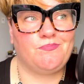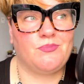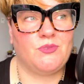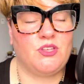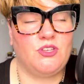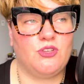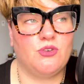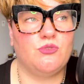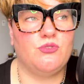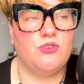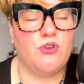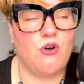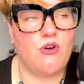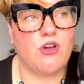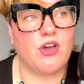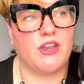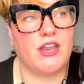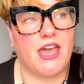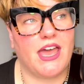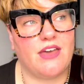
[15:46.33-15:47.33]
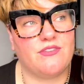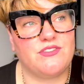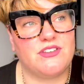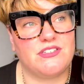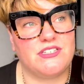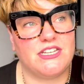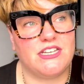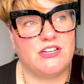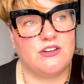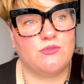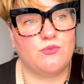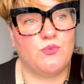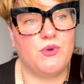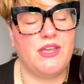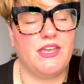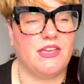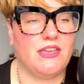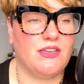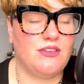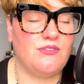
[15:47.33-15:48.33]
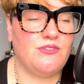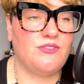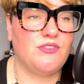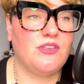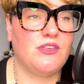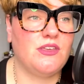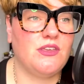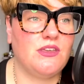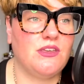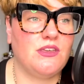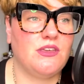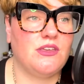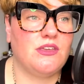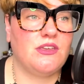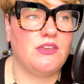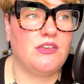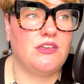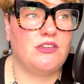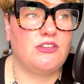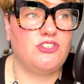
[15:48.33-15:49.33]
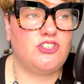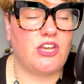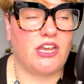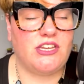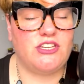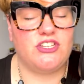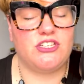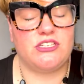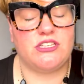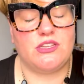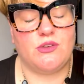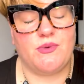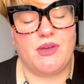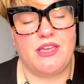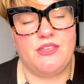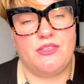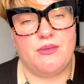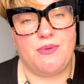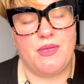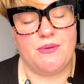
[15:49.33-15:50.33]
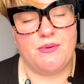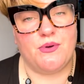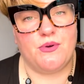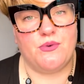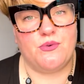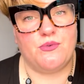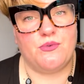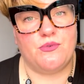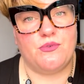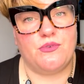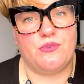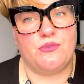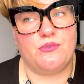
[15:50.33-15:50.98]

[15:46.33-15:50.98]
you're not going to have to deal with changes in the way that people,